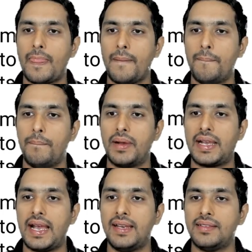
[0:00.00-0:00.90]

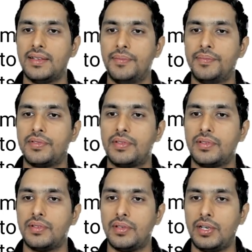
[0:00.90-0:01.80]
mechanisms
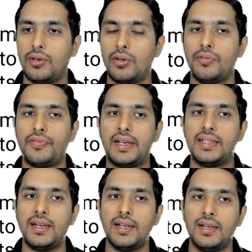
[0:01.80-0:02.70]
in order to fight
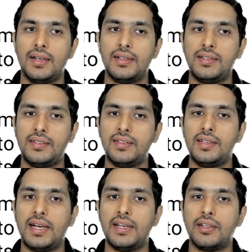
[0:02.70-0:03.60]
that. This is the
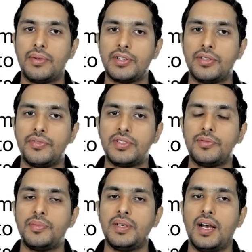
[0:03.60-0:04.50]
kind of the question which has
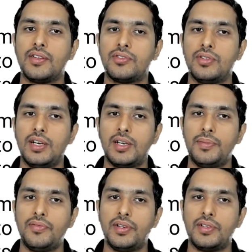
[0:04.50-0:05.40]
been asked on the
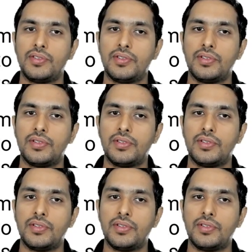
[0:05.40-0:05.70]
urban floods.